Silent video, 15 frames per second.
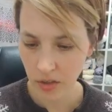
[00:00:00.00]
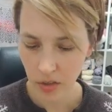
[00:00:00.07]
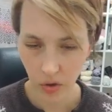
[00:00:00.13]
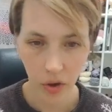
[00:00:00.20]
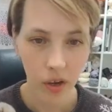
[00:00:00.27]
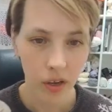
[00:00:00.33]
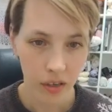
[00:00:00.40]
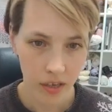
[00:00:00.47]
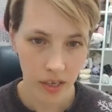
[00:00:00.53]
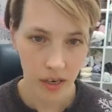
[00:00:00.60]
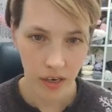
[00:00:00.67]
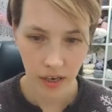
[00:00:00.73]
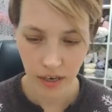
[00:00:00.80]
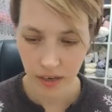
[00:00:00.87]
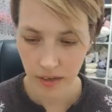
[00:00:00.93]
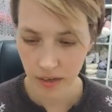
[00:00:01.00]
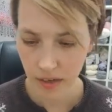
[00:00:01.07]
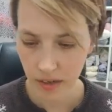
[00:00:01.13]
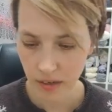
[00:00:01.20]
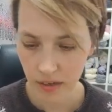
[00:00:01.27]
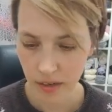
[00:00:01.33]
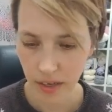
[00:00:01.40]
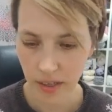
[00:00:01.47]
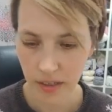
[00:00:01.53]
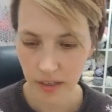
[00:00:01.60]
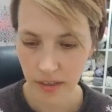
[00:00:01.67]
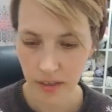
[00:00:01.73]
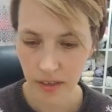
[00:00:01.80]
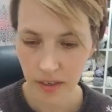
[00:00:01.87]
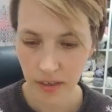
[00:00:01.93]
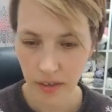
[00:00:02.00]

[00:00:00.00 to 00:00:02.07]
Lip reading: sock yarn, and